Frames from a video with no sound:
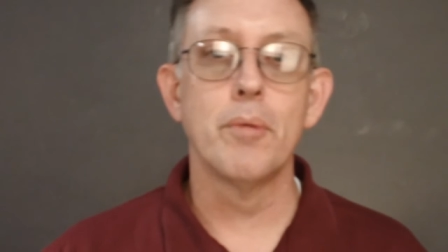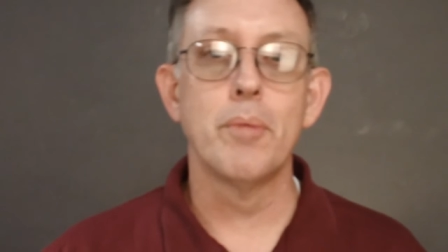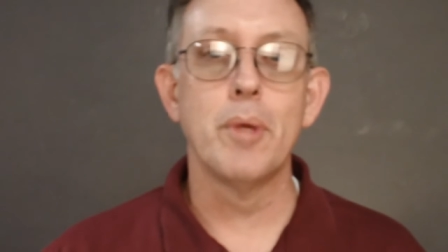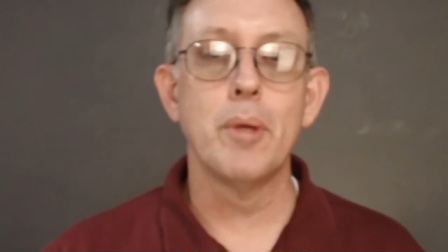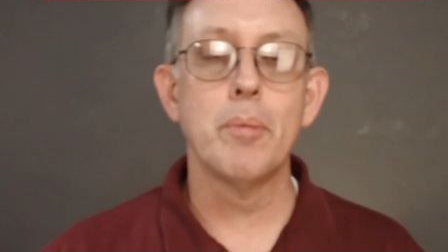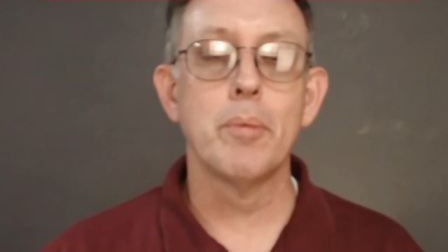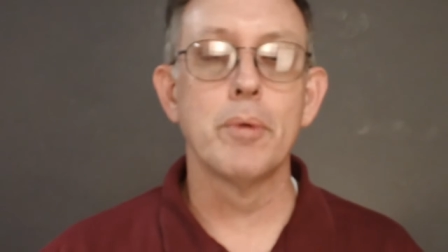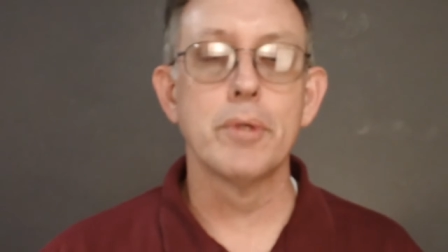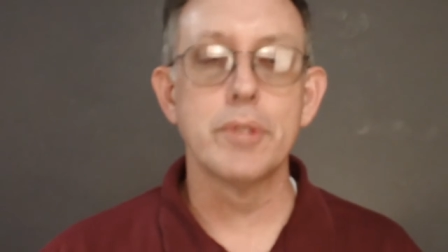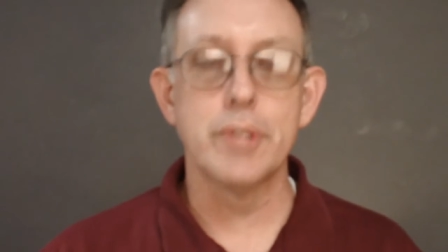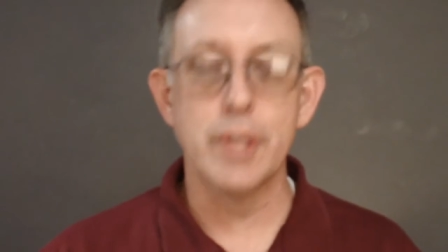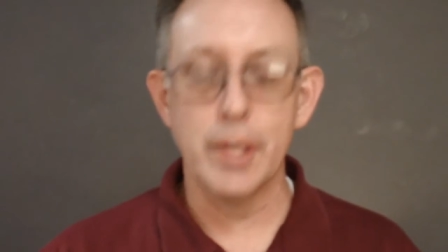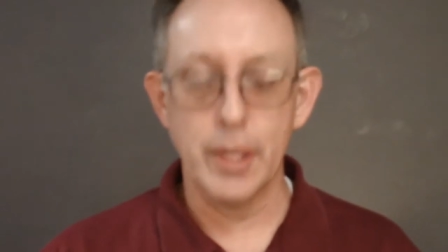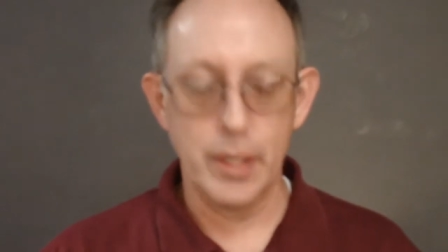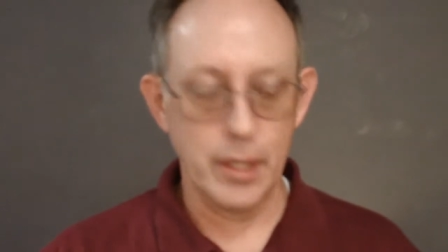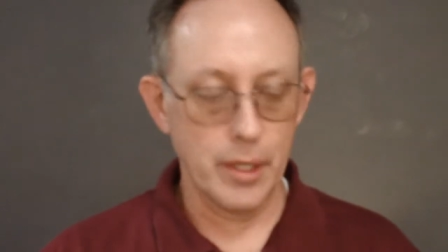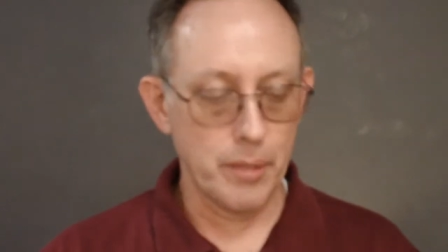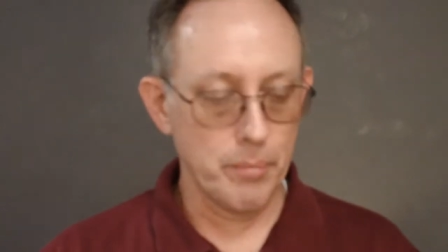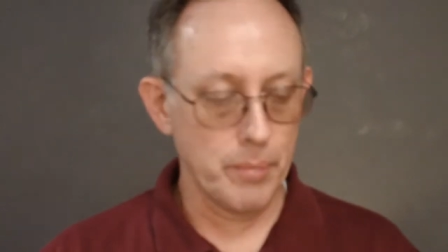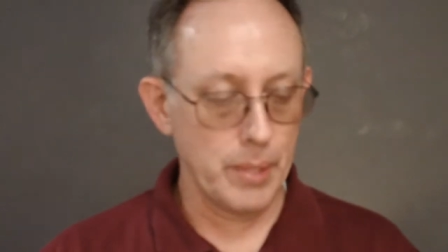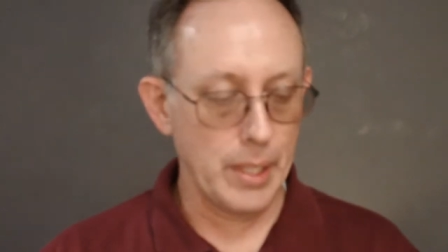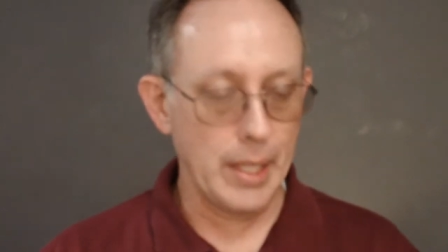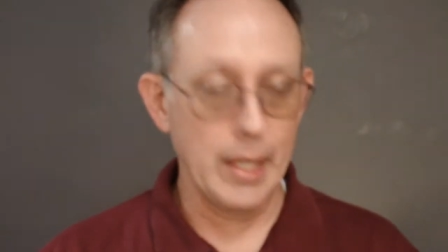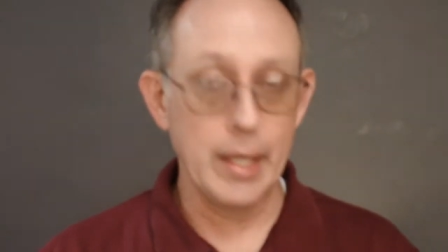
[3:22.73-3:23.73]
people sneaking
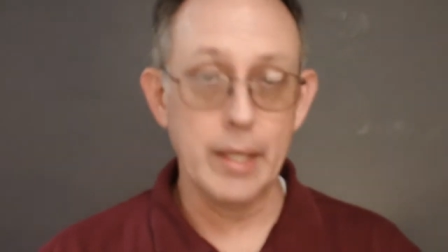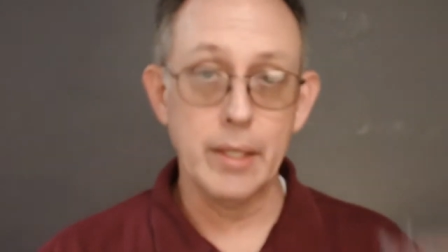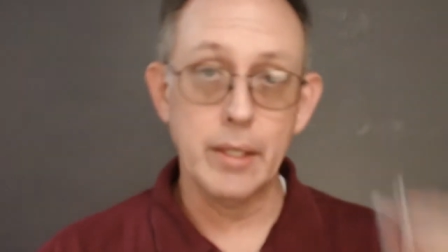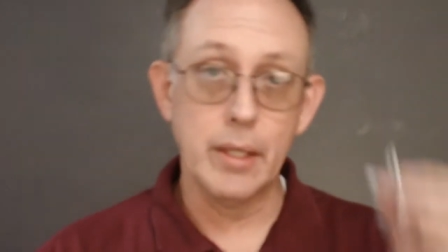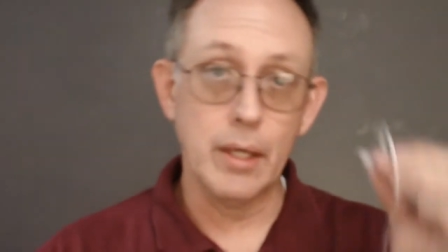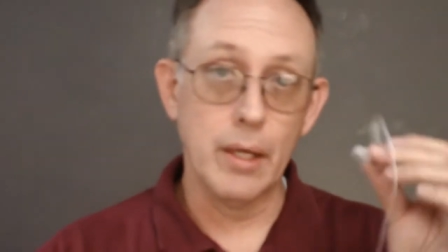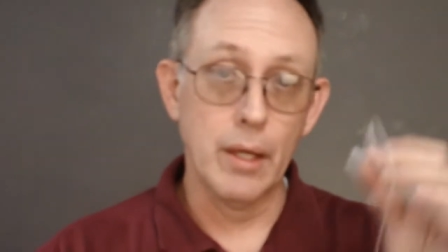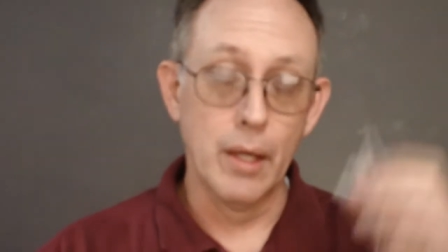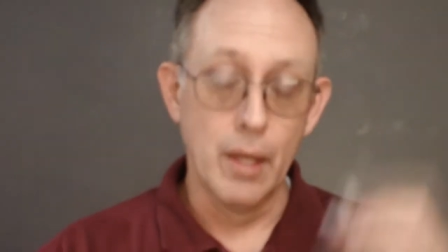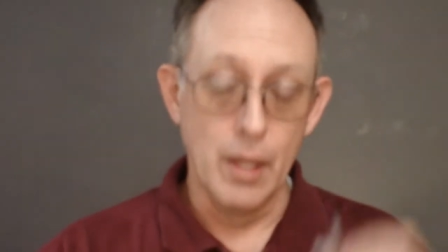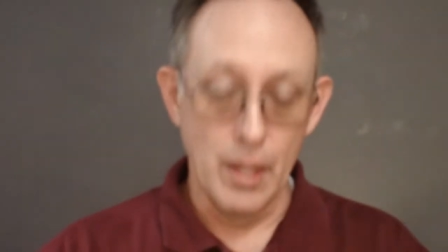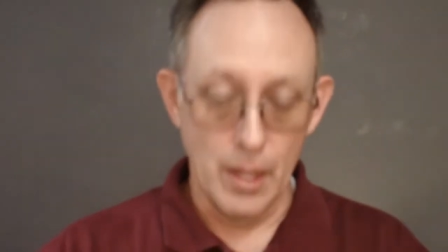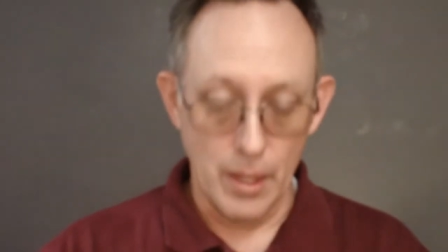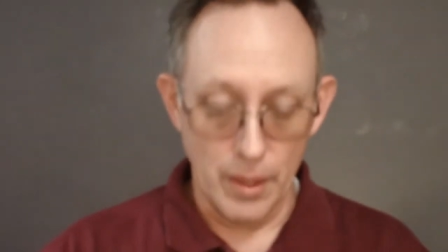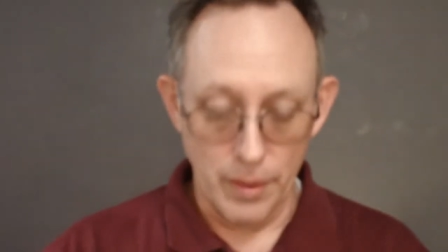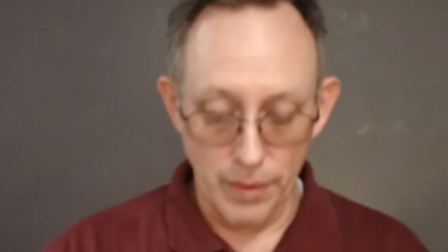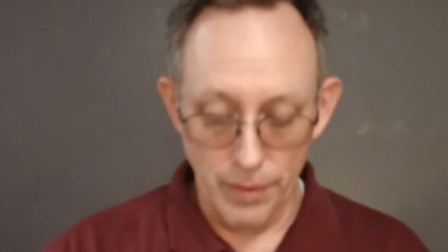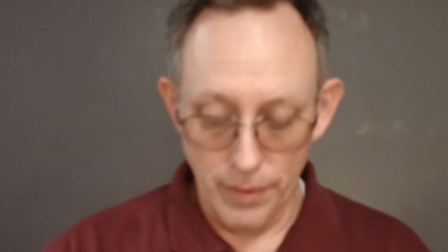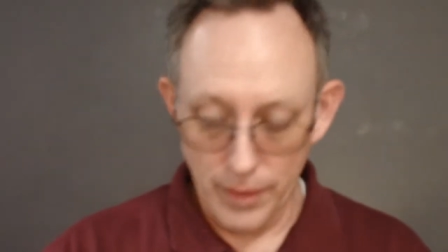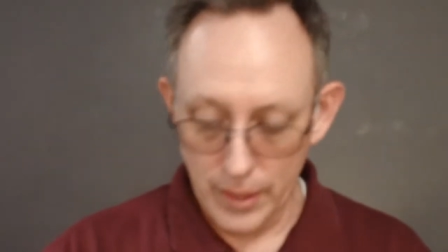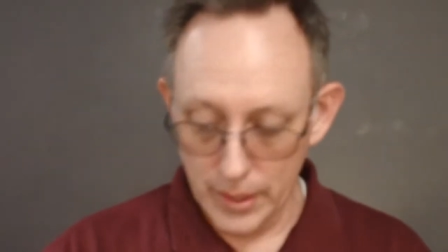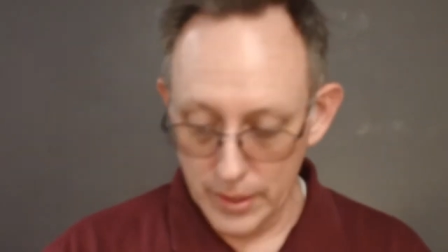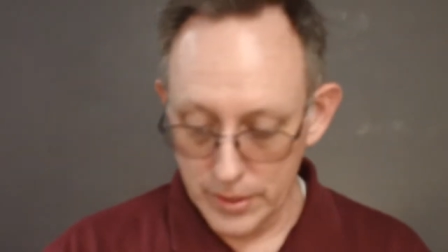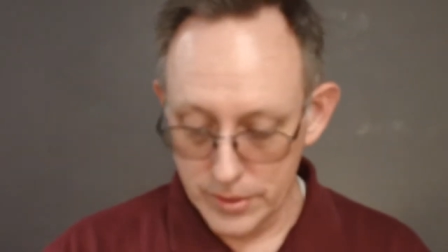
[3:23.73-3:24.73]
up behind you,
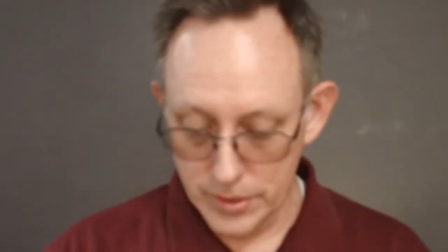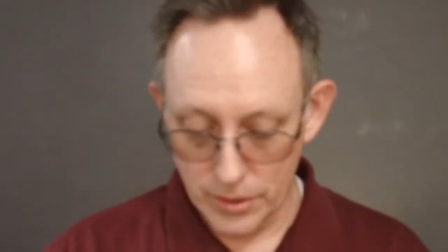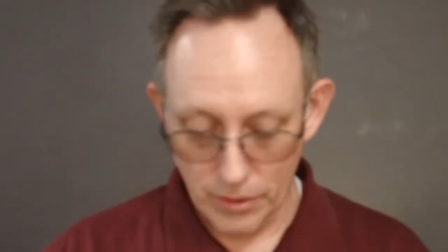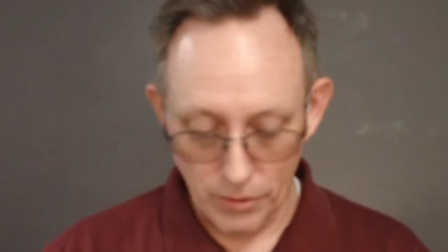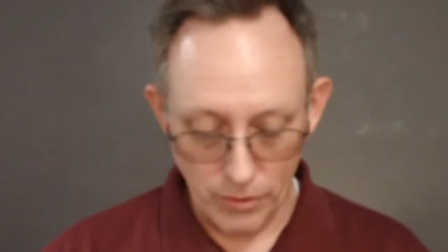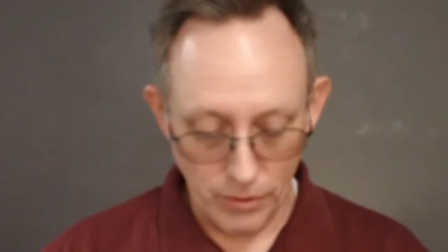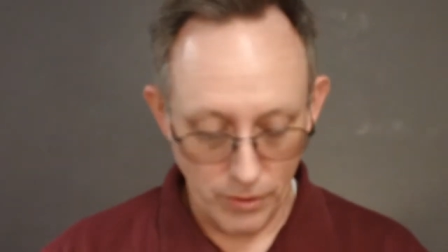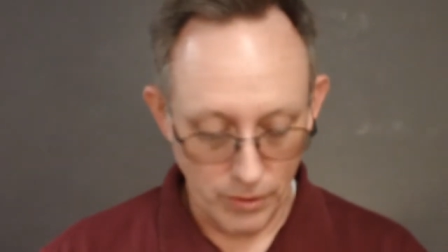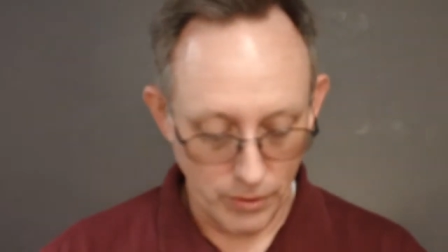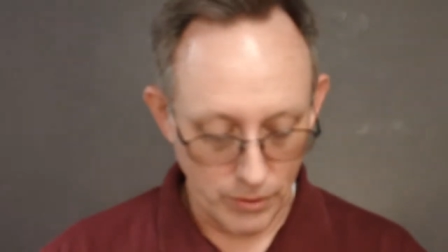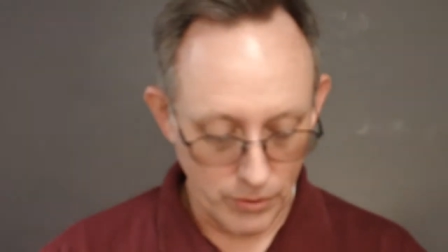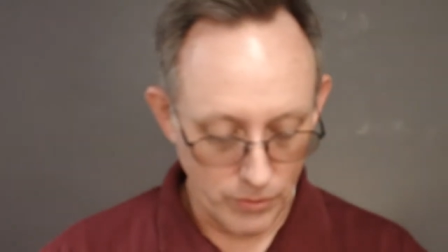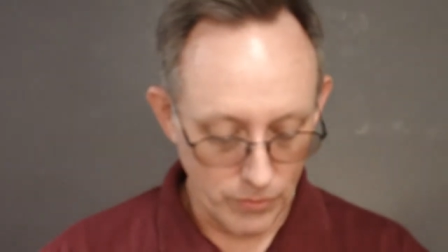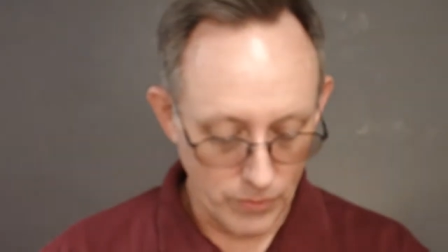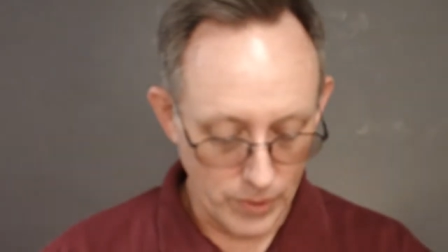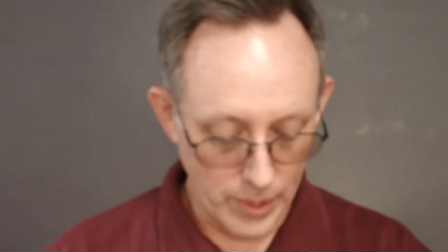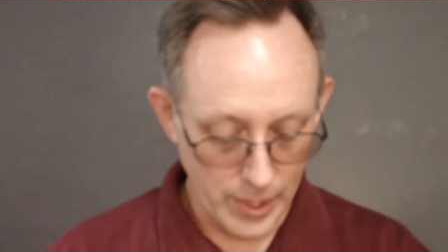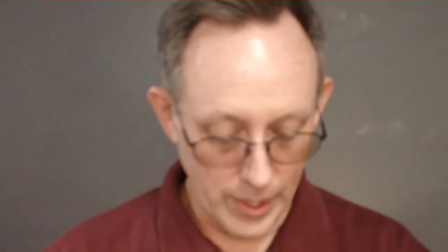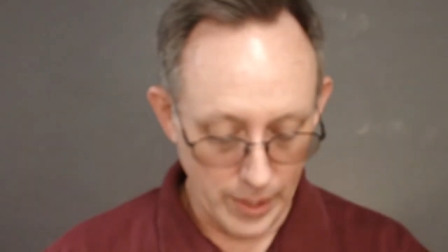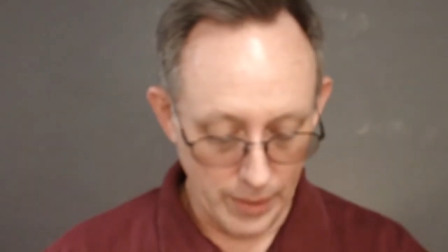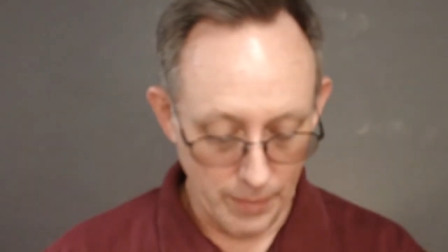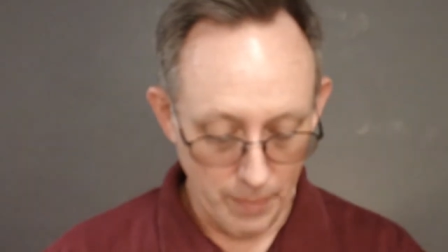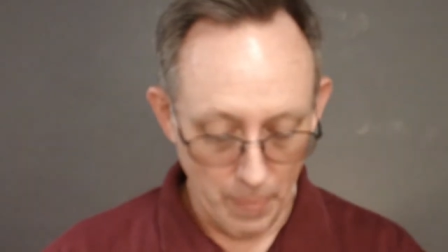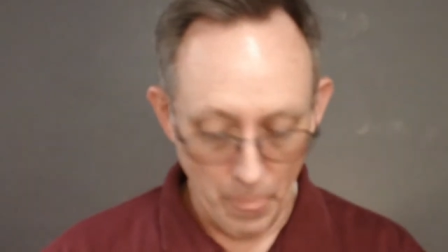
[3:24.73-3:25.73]
these are
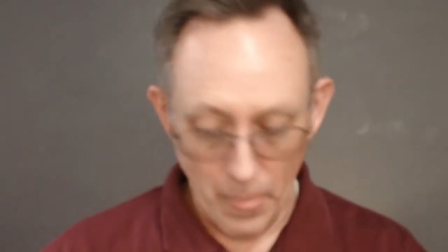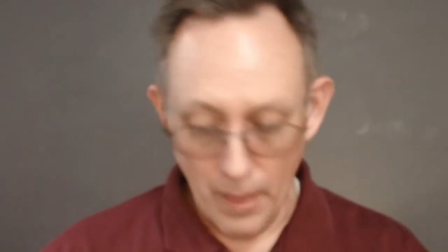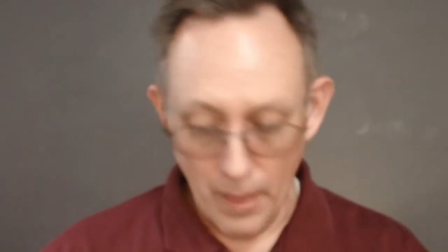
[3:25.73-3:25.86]
great.